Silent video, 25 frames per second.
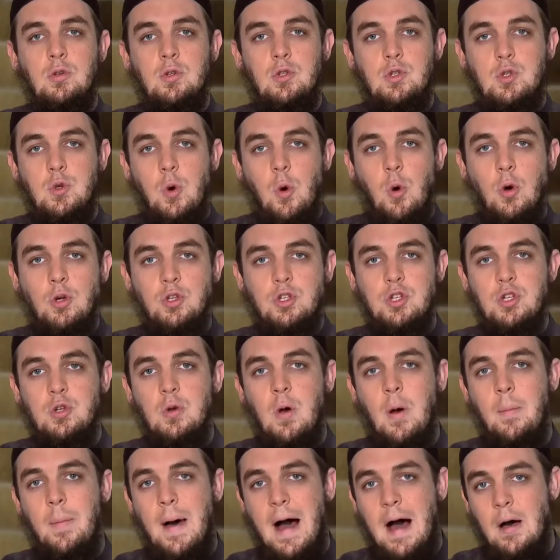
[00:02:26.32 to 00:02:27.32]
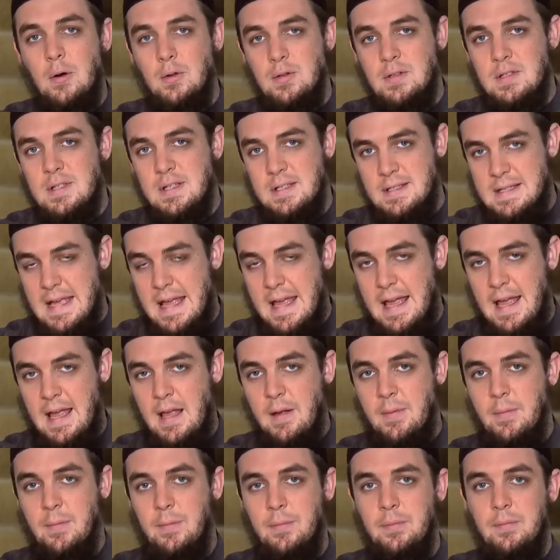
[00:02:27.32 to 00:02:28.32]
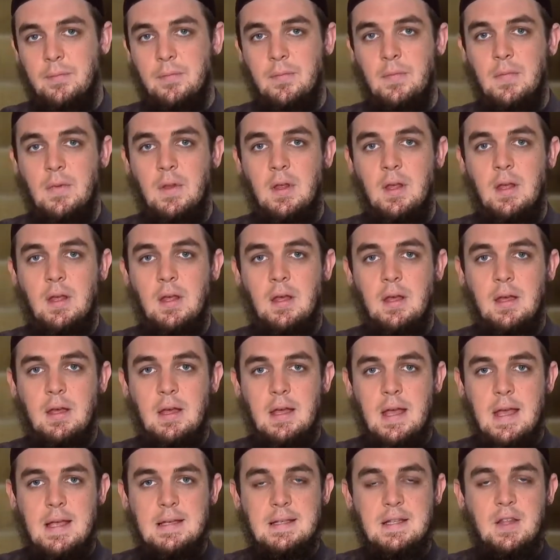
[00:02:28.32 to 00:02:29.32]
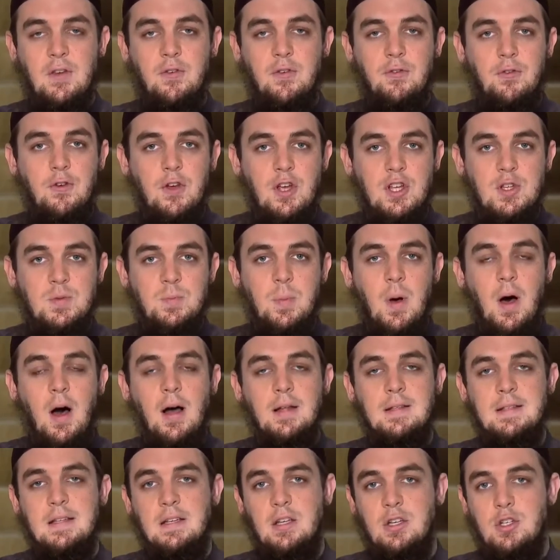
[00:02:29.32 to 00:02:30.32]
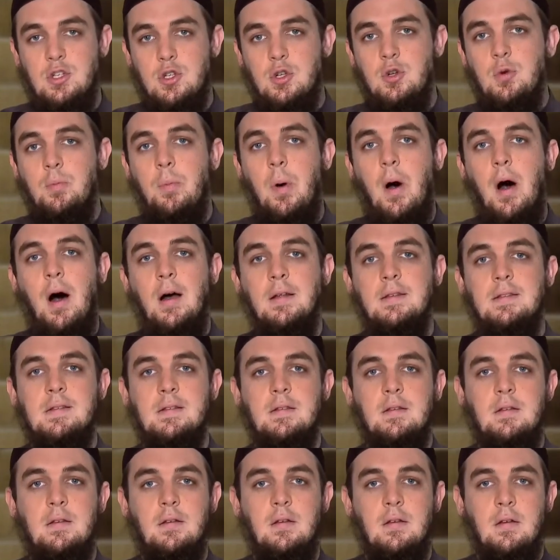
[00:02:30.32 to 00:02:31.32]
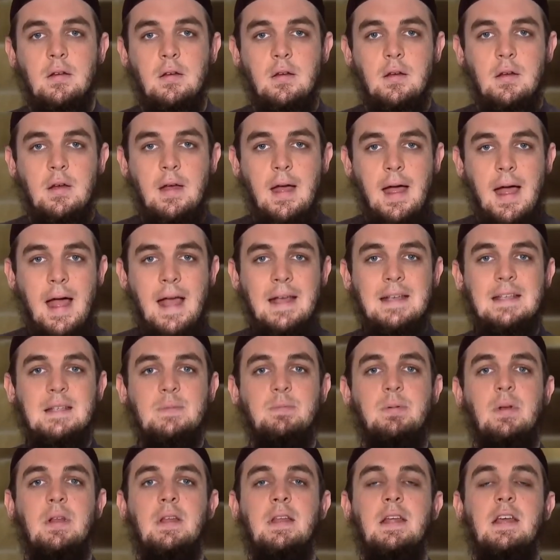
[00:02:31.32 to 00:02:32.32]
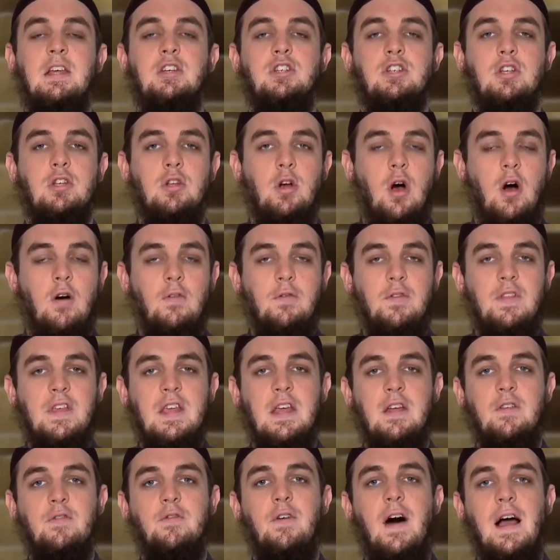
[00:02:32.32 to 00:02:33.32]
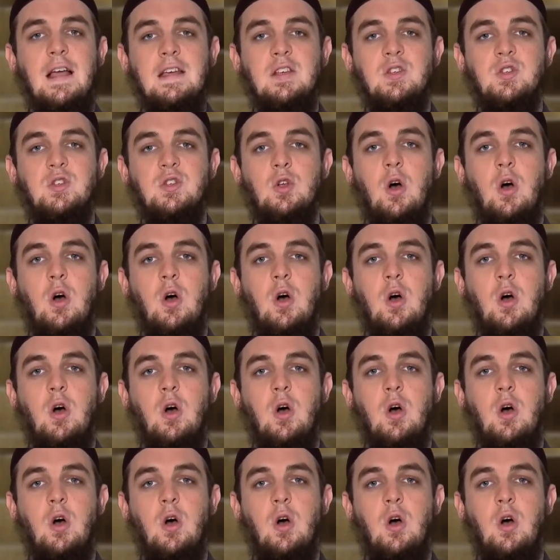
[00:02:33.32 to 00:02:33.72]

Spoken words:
talk to you about today is the first part in a two-part explanation of the advice